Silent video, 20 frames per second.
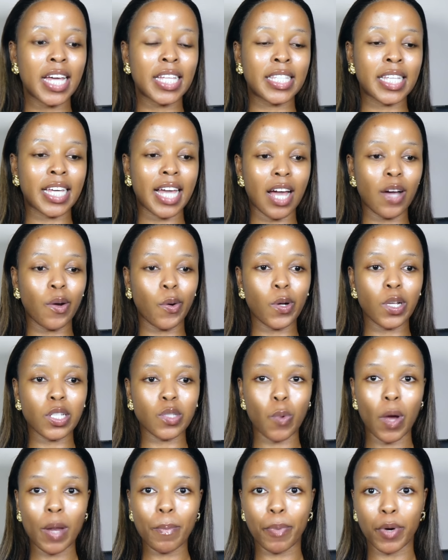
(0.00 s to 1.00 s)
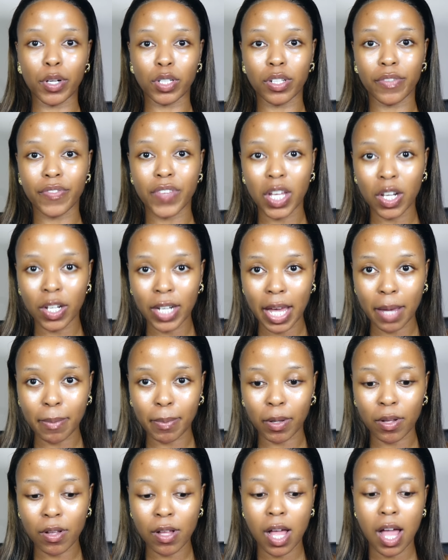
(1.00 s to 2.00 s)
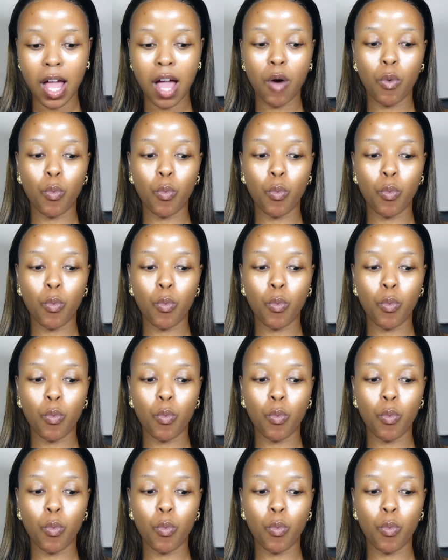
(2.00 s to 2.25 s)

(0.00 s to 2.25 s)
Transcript: The guy orders one bottle of Yellow Label.